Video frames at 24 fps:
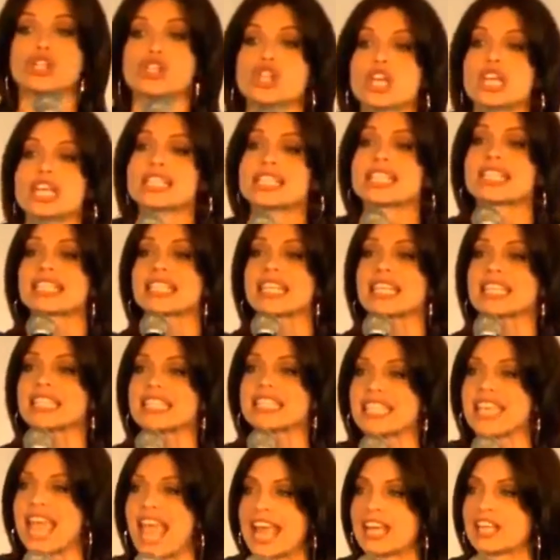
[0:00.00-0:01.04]
Jesus is
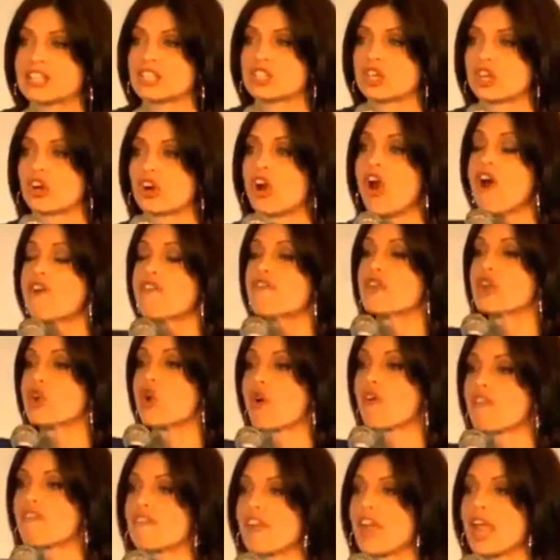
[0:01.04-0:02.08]
the answer for
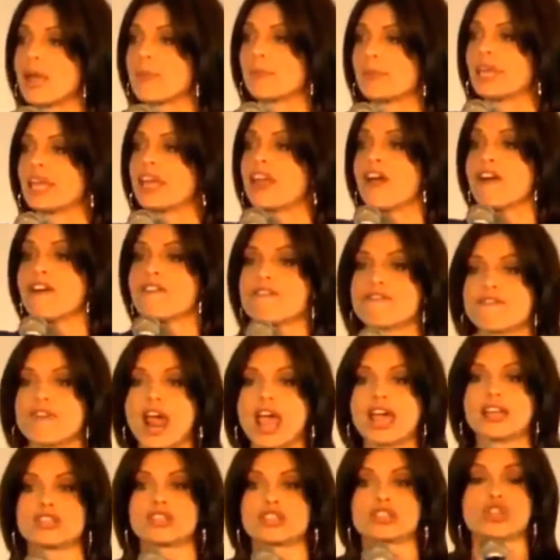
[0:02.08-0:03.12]
your family,
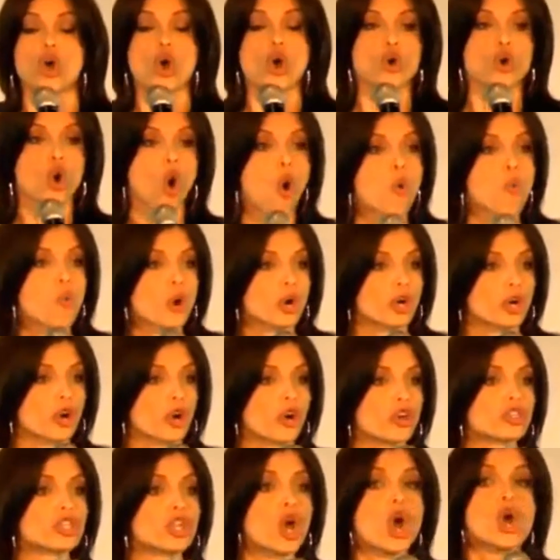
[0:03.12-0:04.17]
friends,
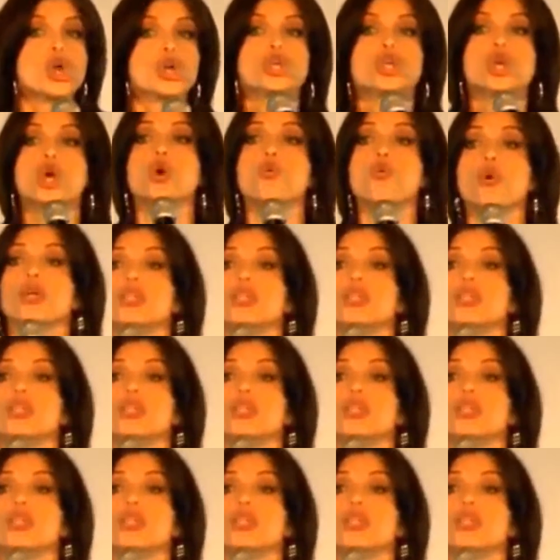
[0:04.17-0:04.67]
co-workers, you